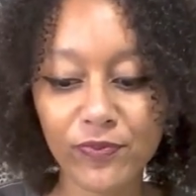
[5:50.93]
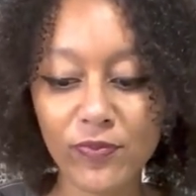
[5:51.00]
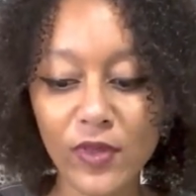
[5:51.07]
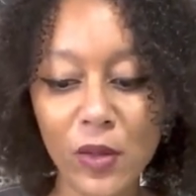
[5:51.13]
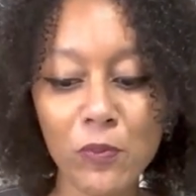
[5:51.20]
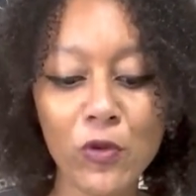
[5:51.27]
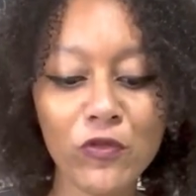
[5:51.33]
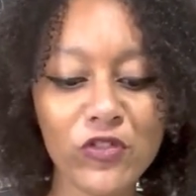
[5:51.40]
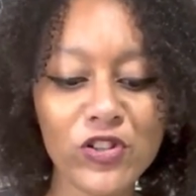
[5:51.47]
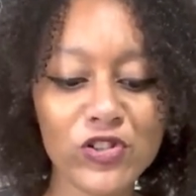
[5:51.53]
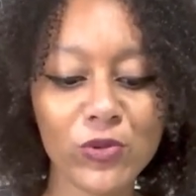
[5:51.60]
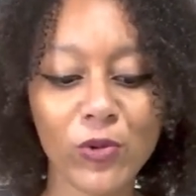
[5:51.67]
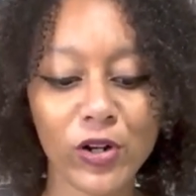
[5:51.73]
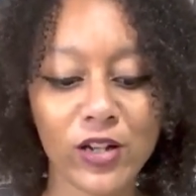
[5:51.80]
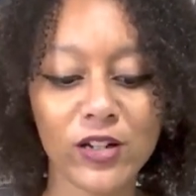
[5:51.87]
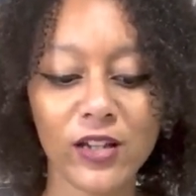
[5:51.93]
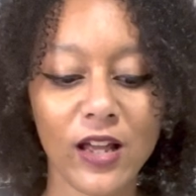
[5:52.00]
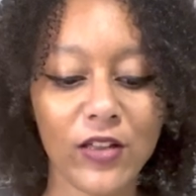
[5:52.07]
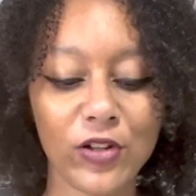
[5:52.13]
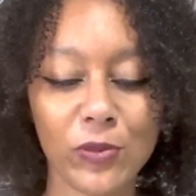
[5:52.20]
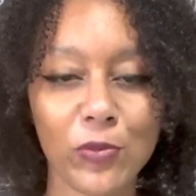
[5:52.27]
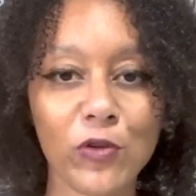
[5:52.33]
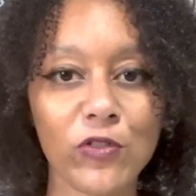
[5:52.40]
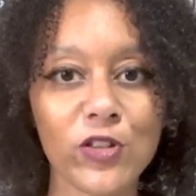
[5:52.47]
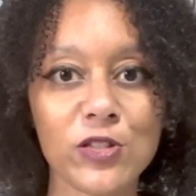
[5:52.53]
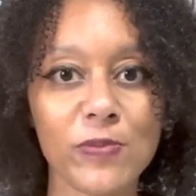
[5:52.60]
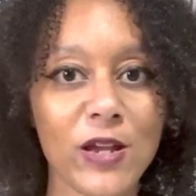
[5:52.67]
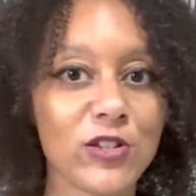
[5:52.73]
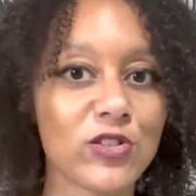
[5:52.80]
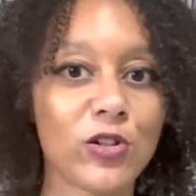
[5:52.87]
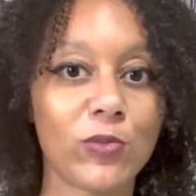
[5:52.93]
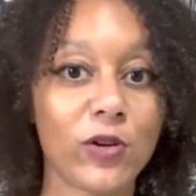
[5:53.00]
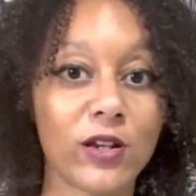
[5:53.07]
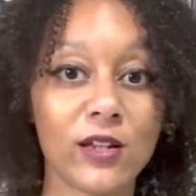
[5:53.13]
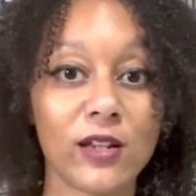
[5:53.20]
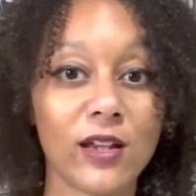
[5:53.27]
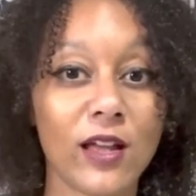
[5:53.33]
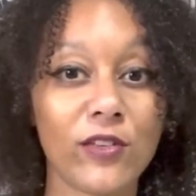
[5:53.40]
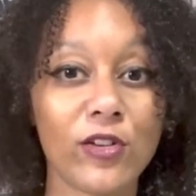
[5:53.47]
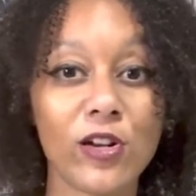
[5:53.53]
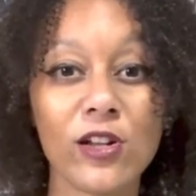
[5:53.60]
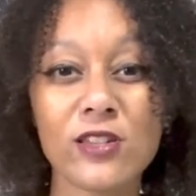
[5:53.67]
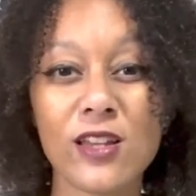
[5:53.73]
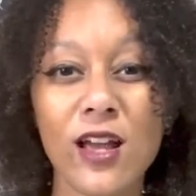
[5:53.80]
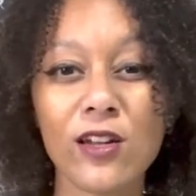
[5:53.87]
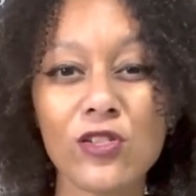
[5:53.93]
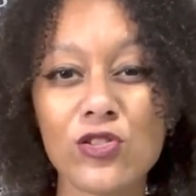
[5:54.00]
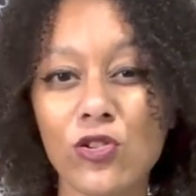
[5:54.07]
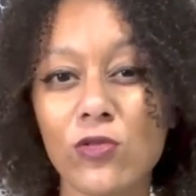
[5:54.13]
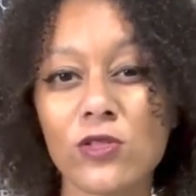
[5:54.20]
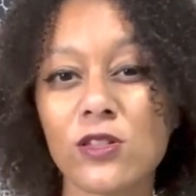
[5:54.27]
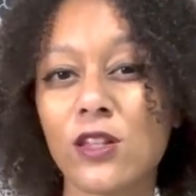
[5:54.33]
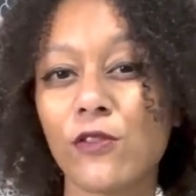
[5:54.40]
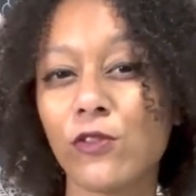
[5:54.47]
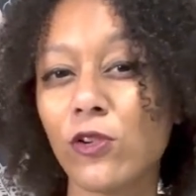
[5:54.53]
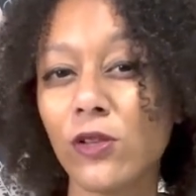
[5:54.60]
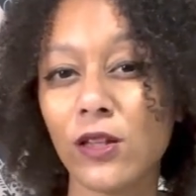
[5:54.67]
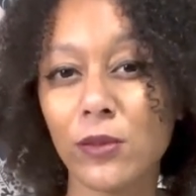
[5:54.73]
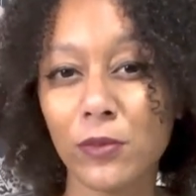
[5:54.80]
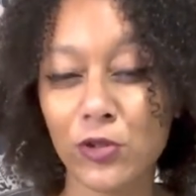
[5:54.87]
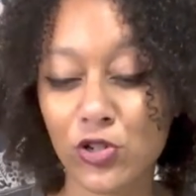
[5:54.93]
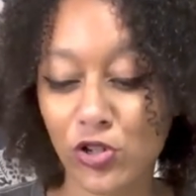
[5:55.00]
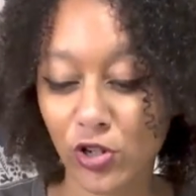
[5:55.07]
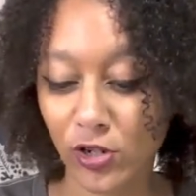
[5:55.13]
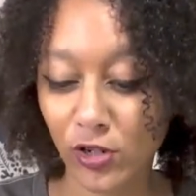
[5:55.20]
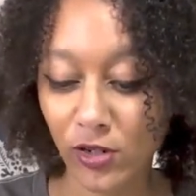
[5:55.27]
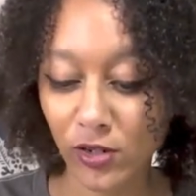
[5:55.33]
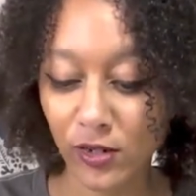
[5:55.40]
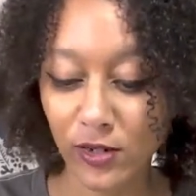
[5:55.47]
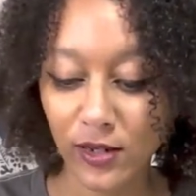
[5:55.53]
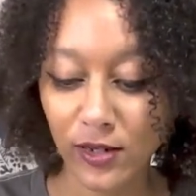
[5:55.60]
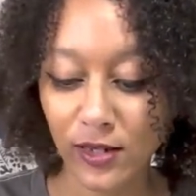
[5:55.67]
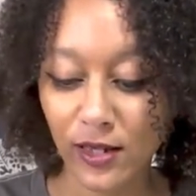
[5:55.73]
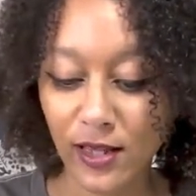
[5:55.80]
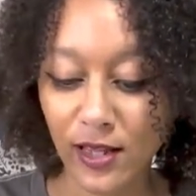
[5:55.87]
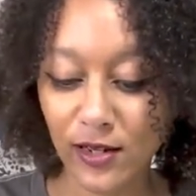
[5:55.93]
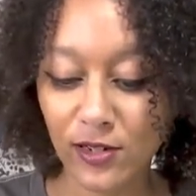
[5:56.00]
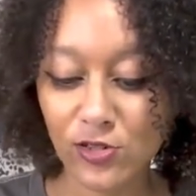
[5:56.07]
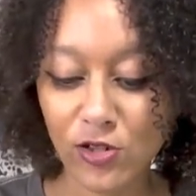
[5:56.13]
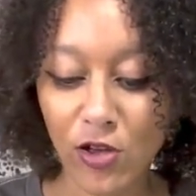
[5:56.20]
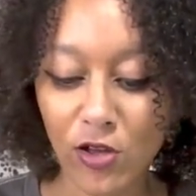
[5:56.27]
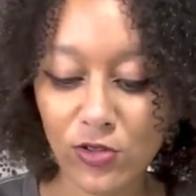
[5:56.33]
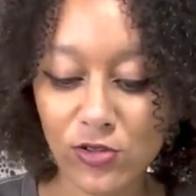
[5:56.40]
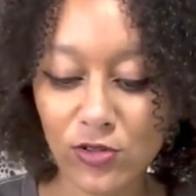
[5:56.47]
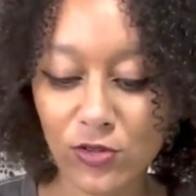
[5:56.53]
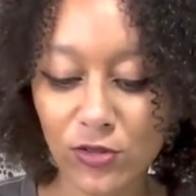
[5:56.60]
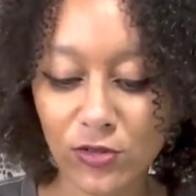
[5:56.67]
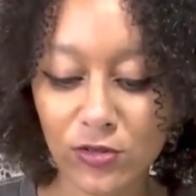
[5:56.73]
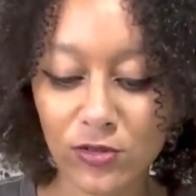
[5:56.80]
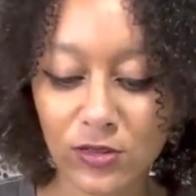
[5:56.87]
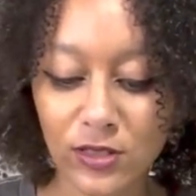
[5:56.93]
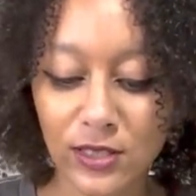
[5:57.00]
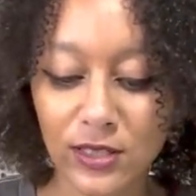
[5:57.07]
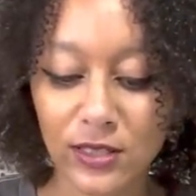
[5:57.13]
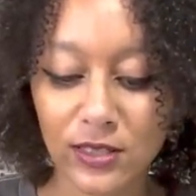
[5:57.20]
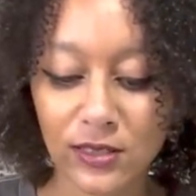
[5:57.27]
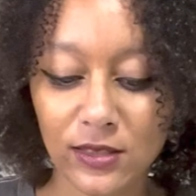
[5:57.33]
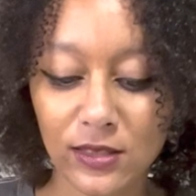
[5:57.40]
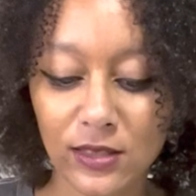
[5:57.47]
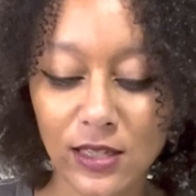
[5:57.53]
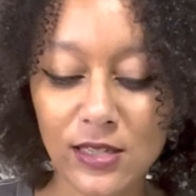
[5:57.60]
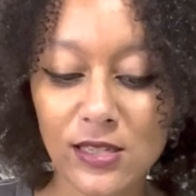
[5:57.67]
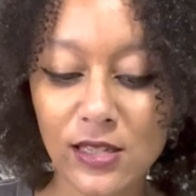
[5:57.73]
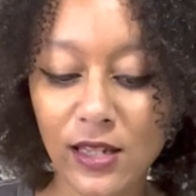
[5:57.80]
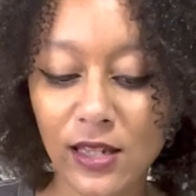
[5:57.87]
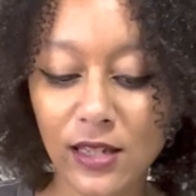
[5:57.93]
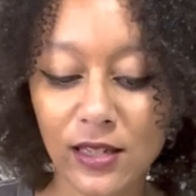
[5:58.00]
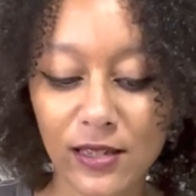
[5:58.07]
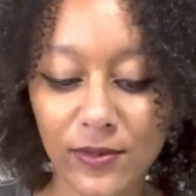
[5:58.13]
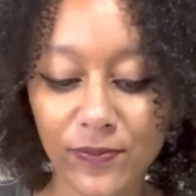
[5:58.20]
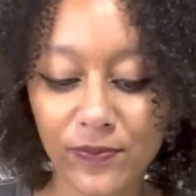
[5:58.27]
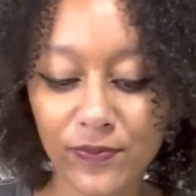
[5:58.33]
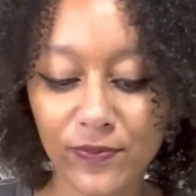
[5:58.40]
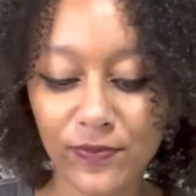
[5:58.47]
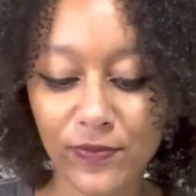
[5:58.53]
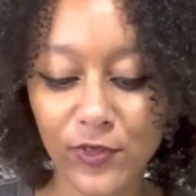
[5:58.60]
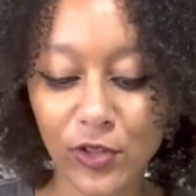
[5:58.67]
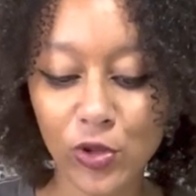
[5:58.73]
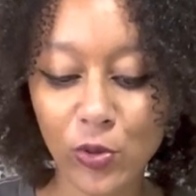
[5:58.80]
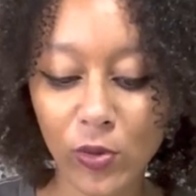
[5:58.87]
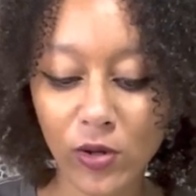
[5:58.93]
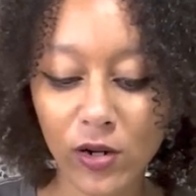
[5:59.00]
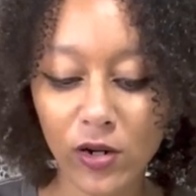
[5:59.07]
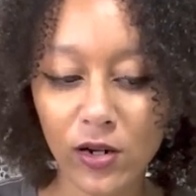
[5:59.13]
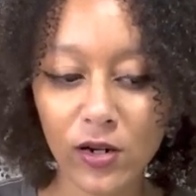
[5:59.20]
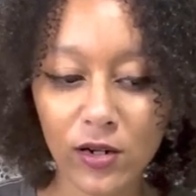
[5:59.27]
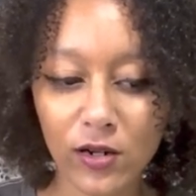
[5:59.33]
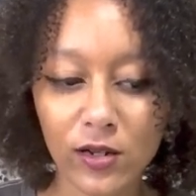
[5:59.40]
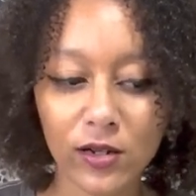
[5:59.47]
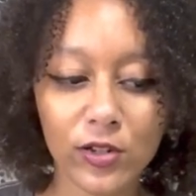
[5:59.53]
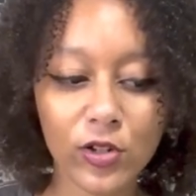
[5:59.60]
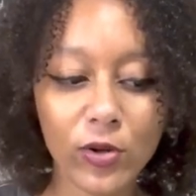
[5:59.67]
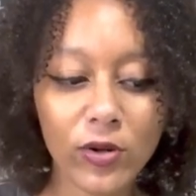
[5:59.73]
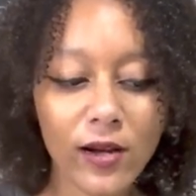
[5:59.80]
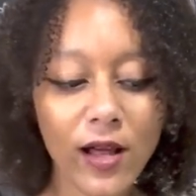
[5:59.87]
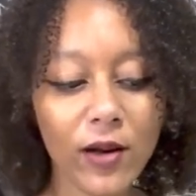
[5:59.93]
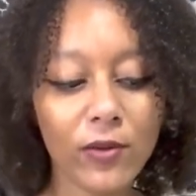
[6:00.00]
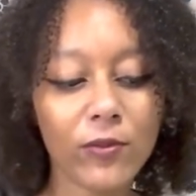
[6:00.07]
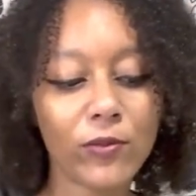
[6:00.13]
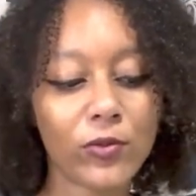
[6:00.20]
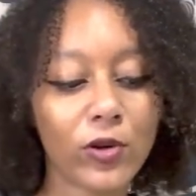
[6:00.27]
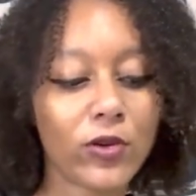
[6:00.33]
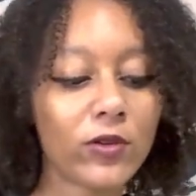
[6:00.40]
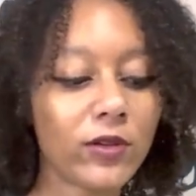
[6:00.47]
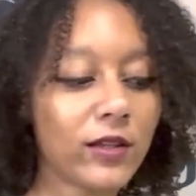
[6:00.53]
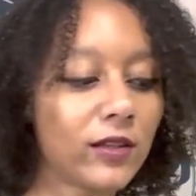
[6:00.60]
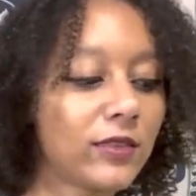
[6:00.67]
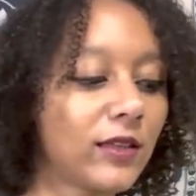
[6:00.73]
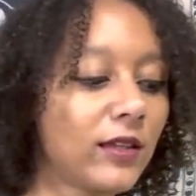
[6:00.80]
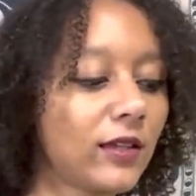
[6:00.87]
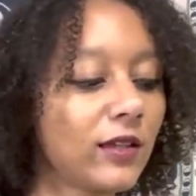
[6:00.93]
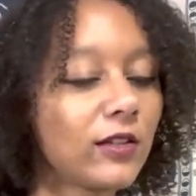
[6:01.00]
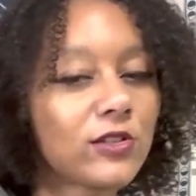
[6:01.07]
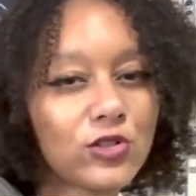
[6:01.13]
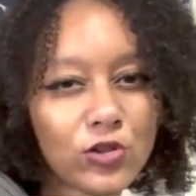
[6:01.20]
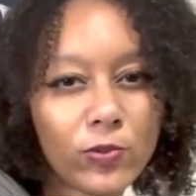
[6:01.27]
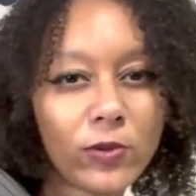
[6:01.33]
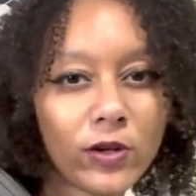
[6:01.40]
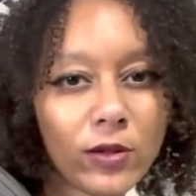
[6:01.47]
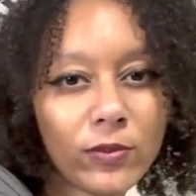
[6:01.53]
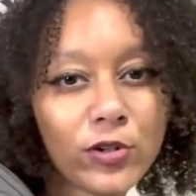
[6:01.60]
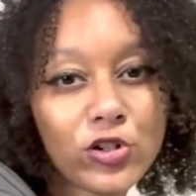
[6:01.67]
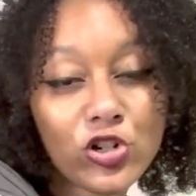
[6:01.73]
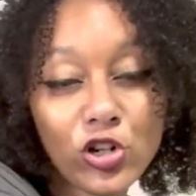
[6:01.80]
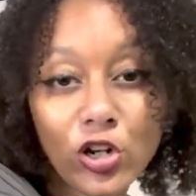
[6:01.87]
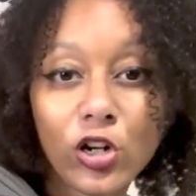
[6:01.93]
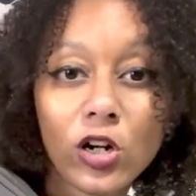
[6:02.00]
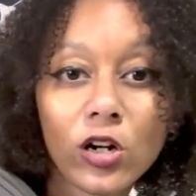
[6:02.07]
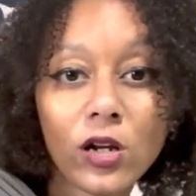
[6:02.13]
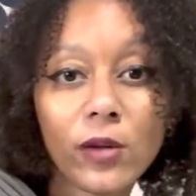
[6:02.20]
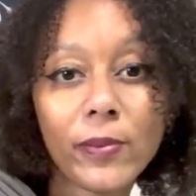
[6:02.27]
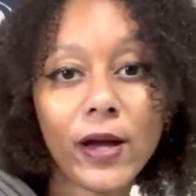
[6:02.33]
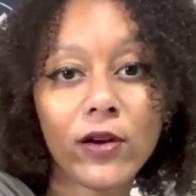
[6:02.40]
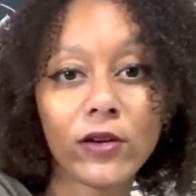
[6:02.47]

both of these are working together. Both of these pages are working together. And it kind of shows it's like really immature. And it's also, it's like, you're not really thinking super immature about